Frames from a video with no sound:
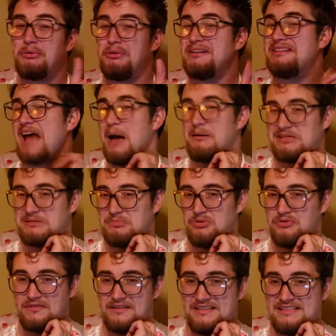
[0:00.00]
three types of
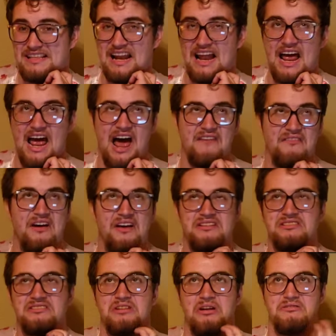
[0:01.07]
movies that I have a
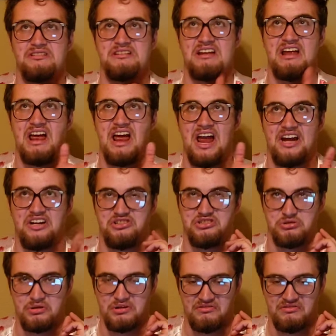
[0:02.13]
certain hatred